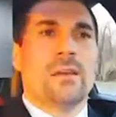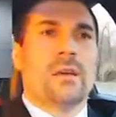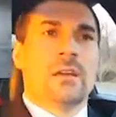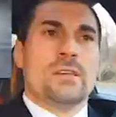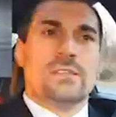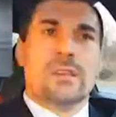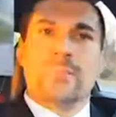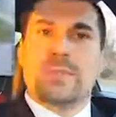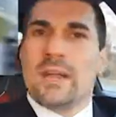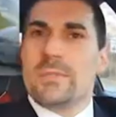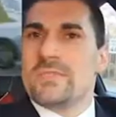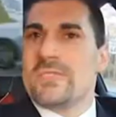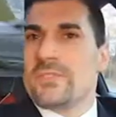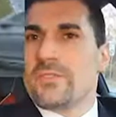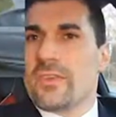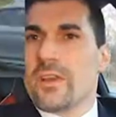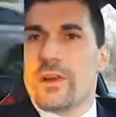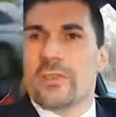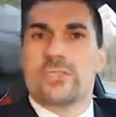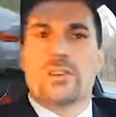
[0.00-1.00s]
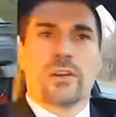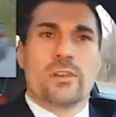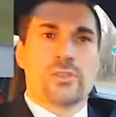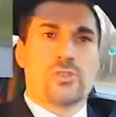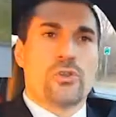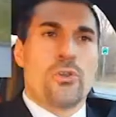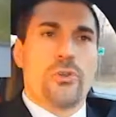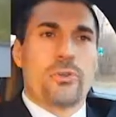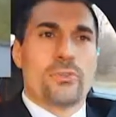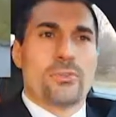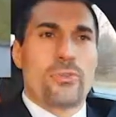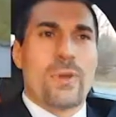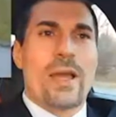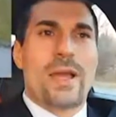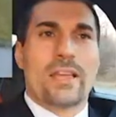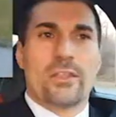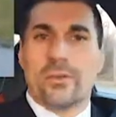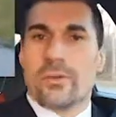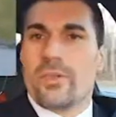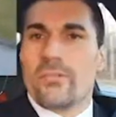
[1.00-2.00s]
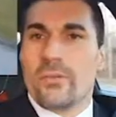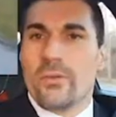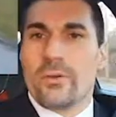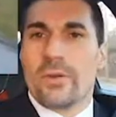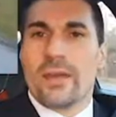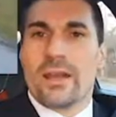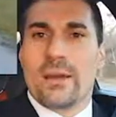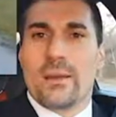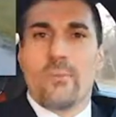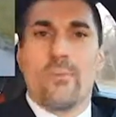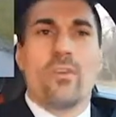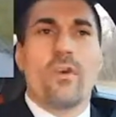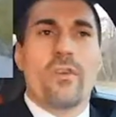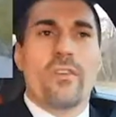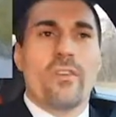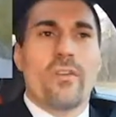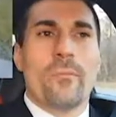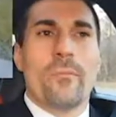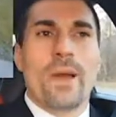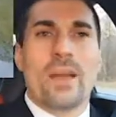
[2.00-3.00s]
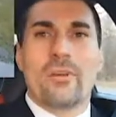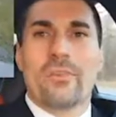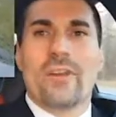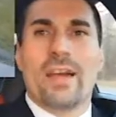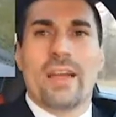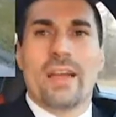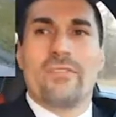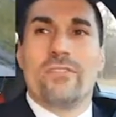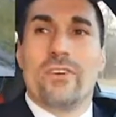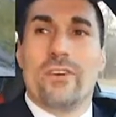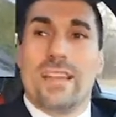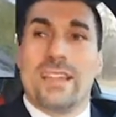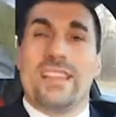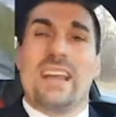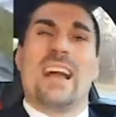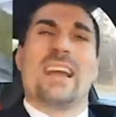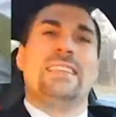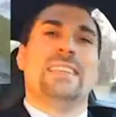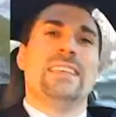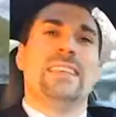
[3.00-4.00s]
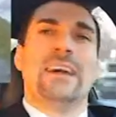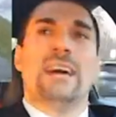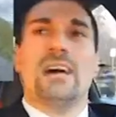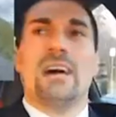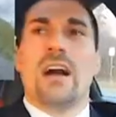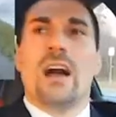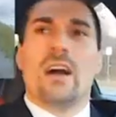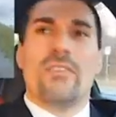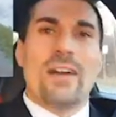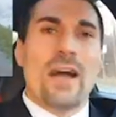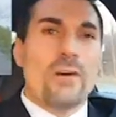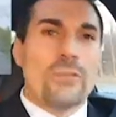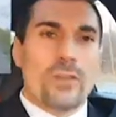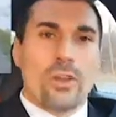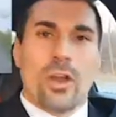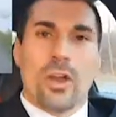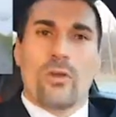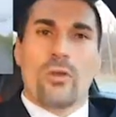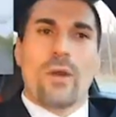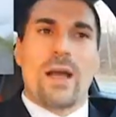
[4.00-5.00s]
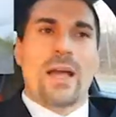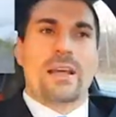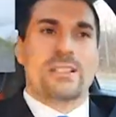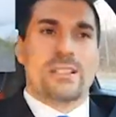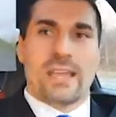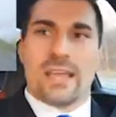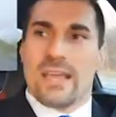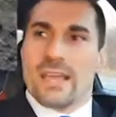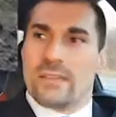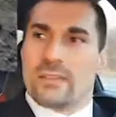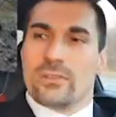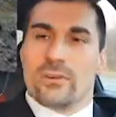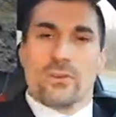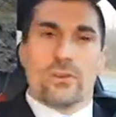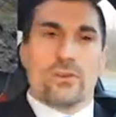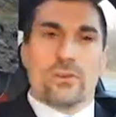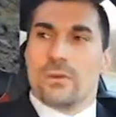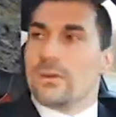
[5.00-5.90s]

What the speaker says: Sometimes if the car's on a shorter track, it'll give you more of a better idea of how the car will actually handle